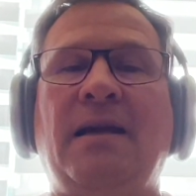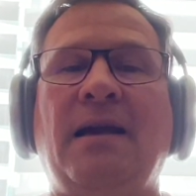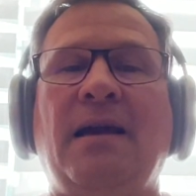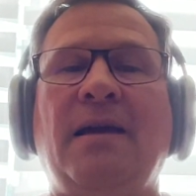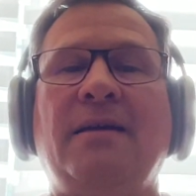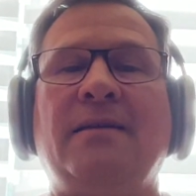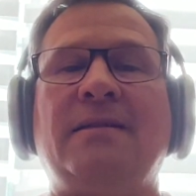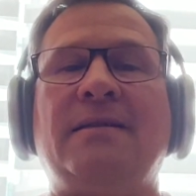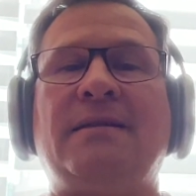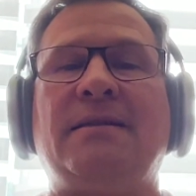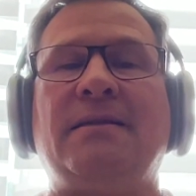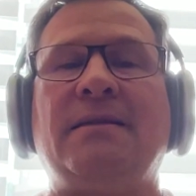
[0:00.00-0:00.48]

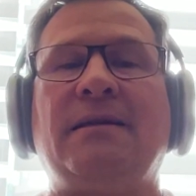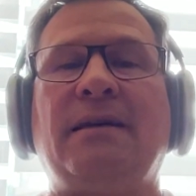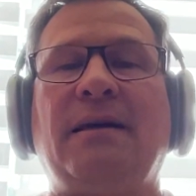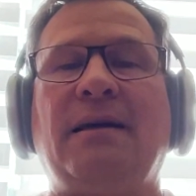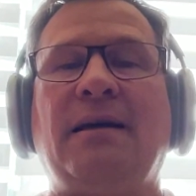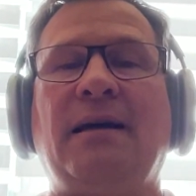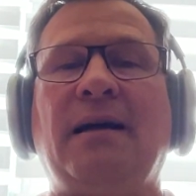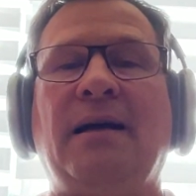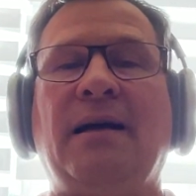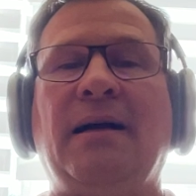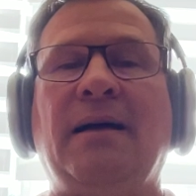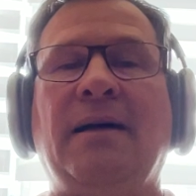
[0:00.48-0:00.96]
case,
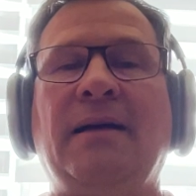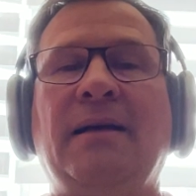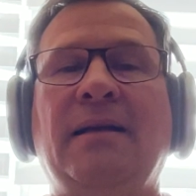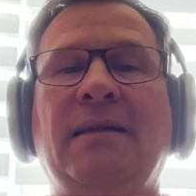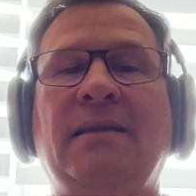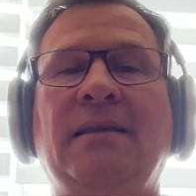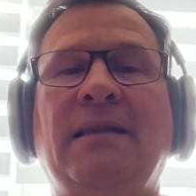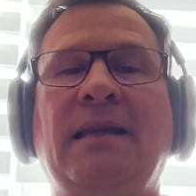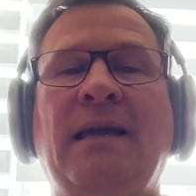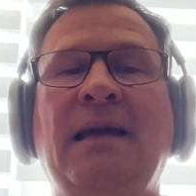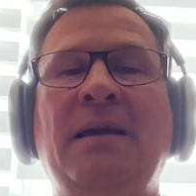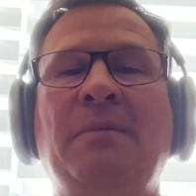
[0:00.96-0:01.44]

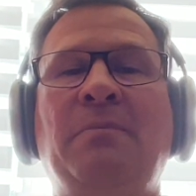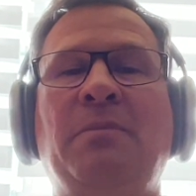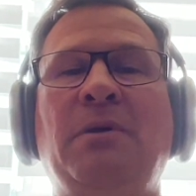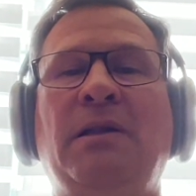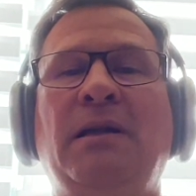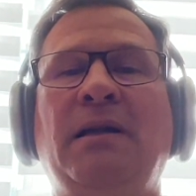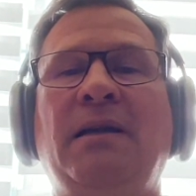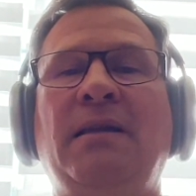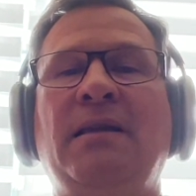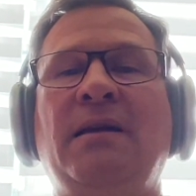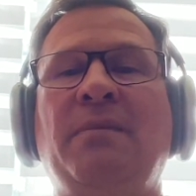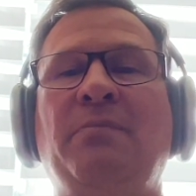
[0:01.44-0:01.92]

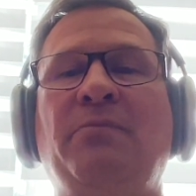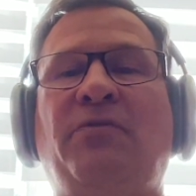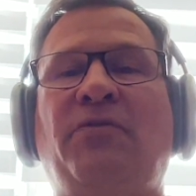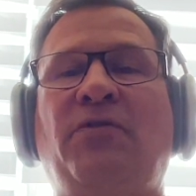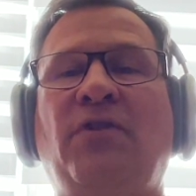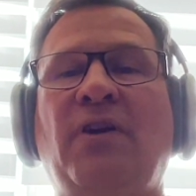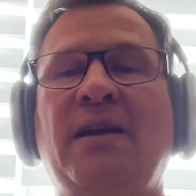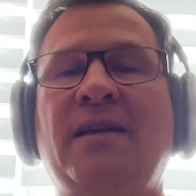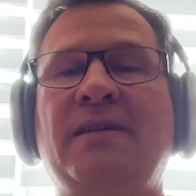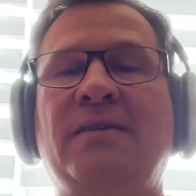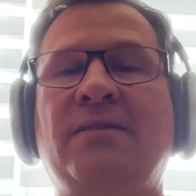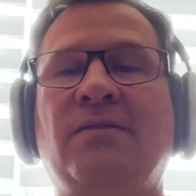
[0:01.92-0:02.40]
labeling them
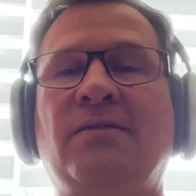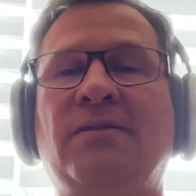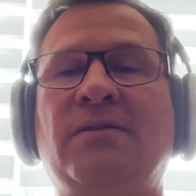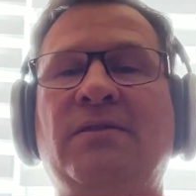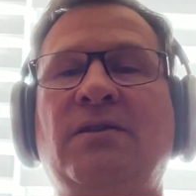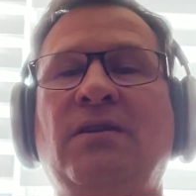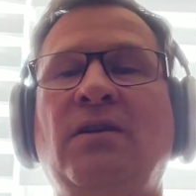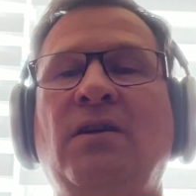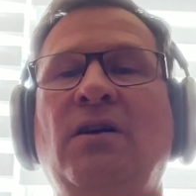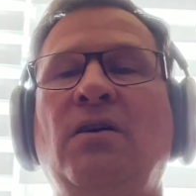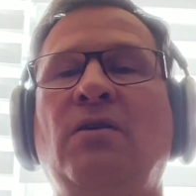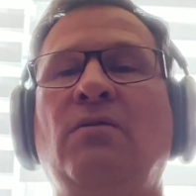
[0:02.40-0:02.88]

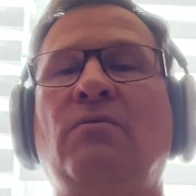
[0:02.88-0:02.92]
phrasals